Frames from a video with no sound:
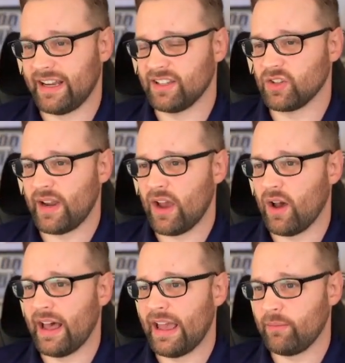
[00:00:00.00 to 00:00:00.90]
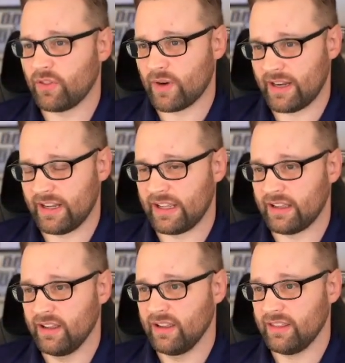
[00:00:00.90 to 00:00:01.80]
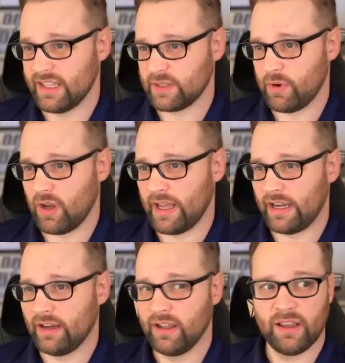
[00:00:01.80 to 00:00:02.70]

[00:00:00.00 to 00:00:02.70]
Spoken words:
And so now I'm threatening this pawn,